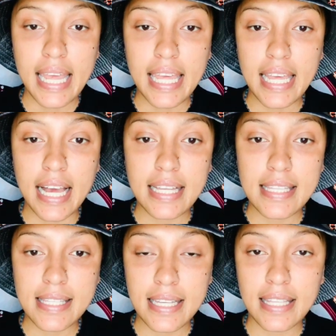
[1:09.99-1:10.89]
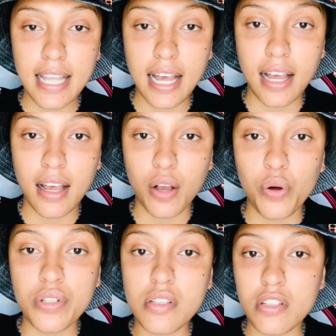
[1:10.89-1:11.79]
ingaxita
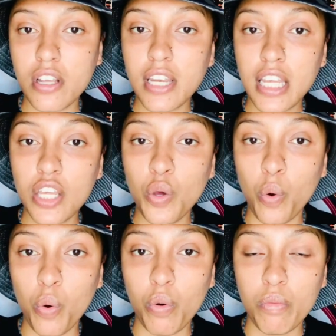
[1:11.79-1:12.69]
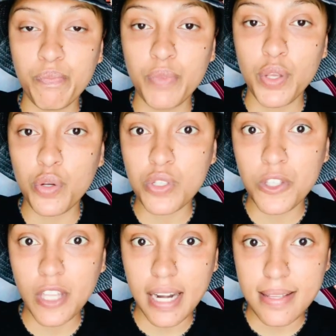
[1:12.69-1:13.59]
concerning your
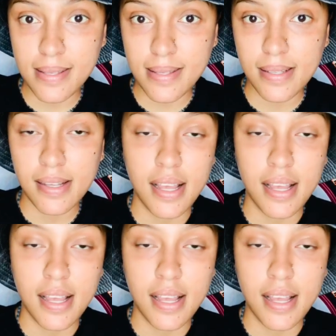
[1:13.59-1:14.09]
stress.